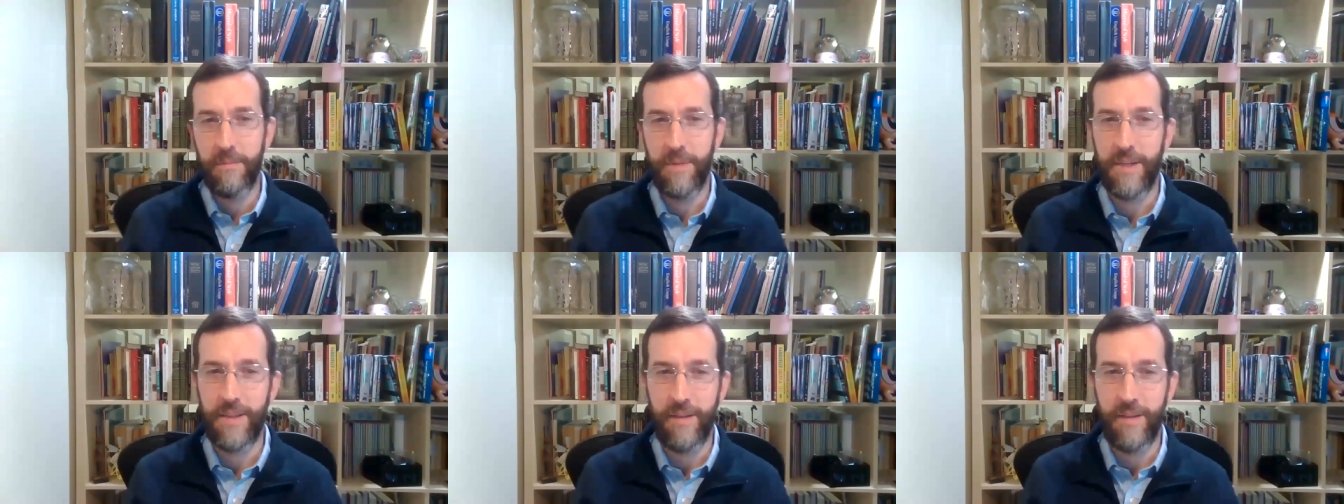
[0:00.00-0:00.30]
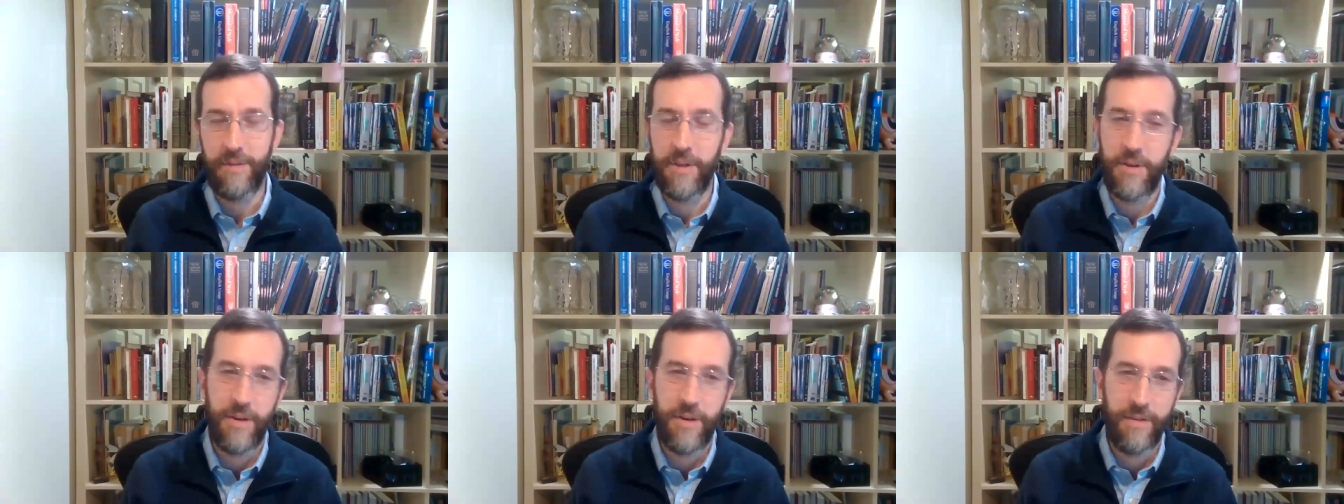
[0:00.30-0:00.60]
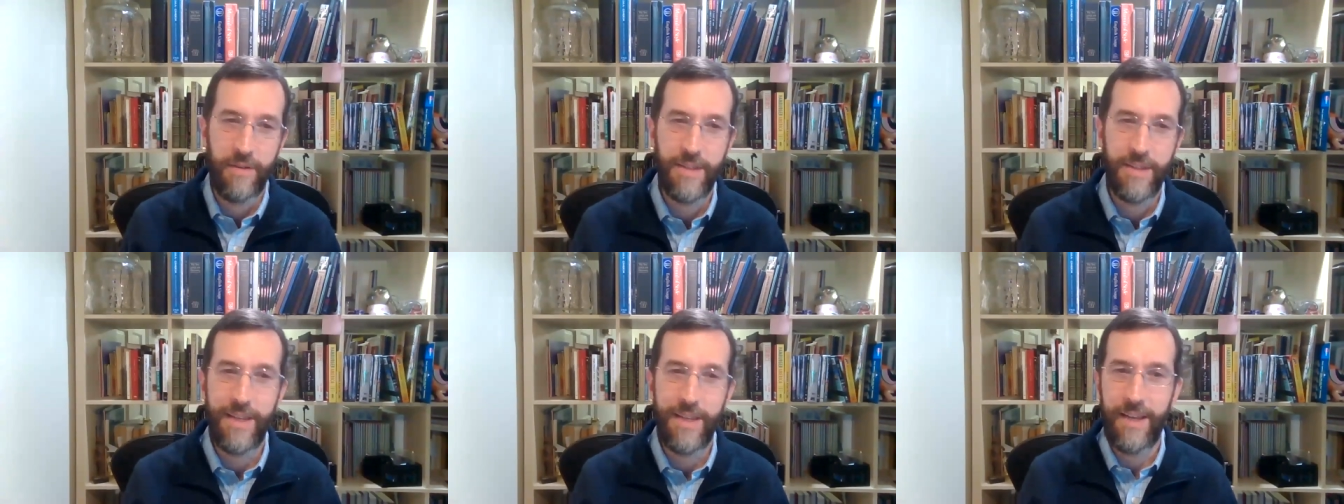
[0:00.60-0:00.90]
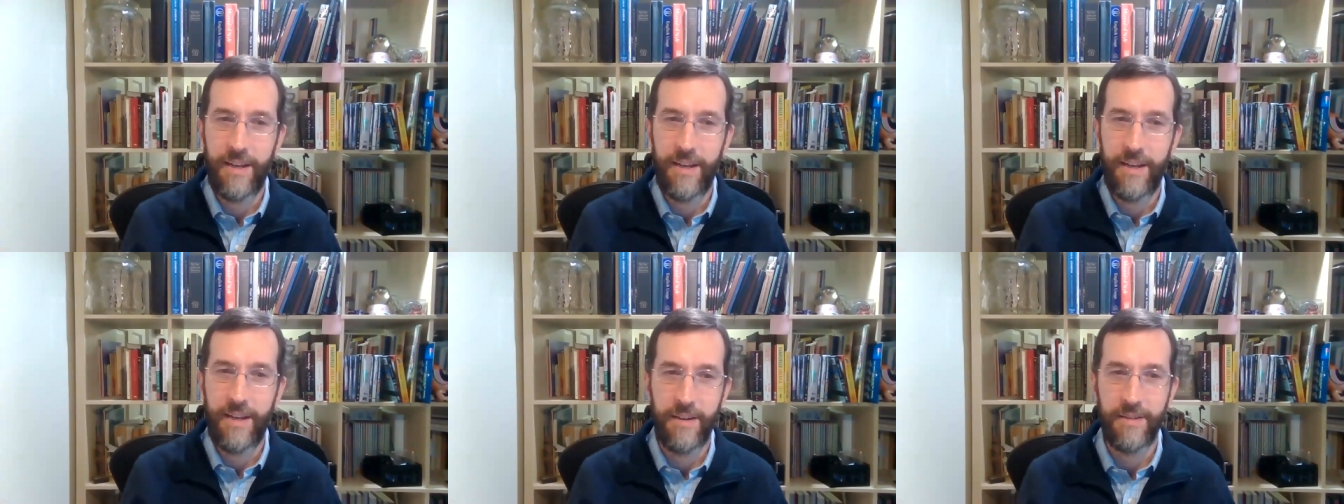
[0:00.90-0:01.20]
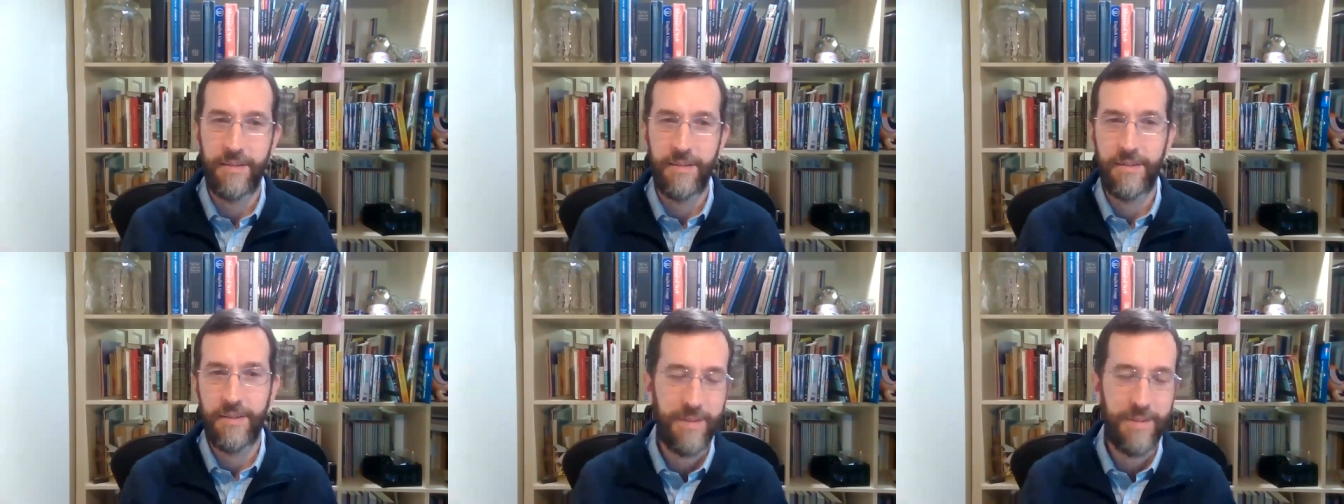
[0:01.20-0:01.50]
but if you don't have the
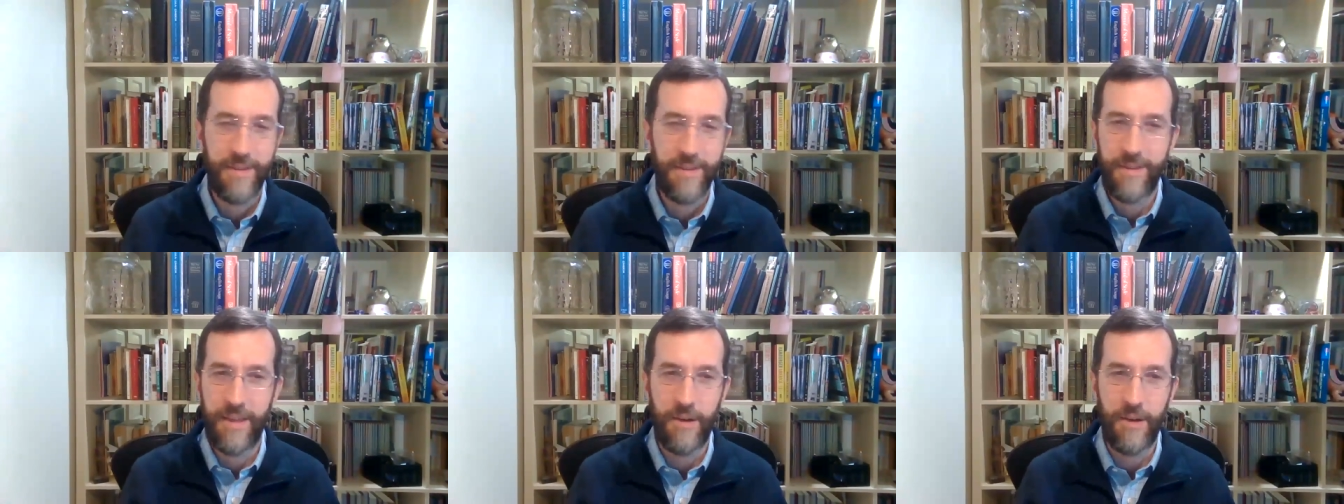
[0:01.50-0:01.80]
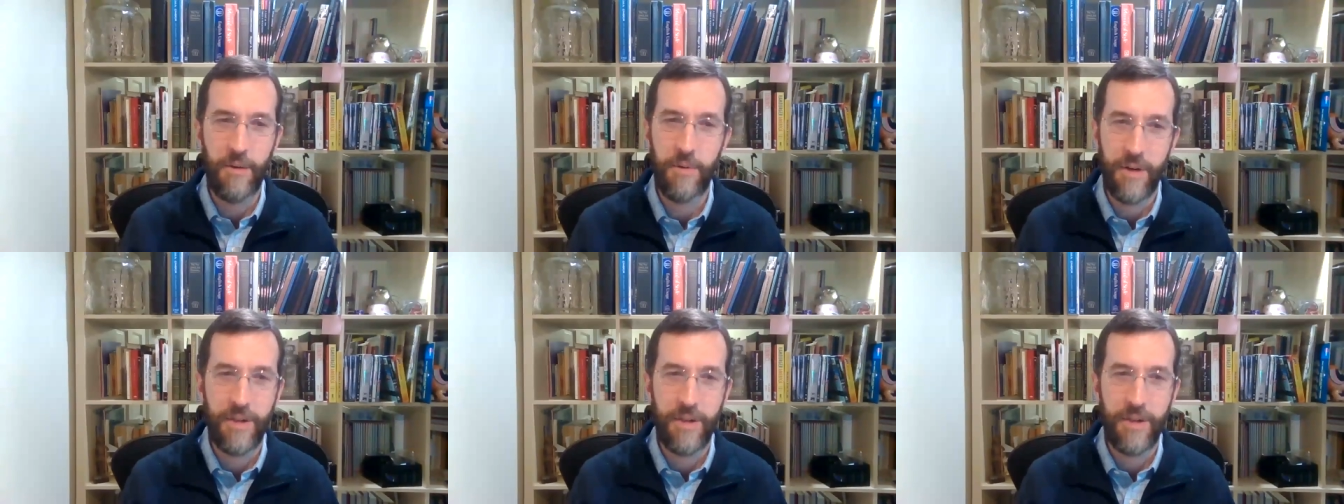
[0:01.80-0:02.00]
data, they don't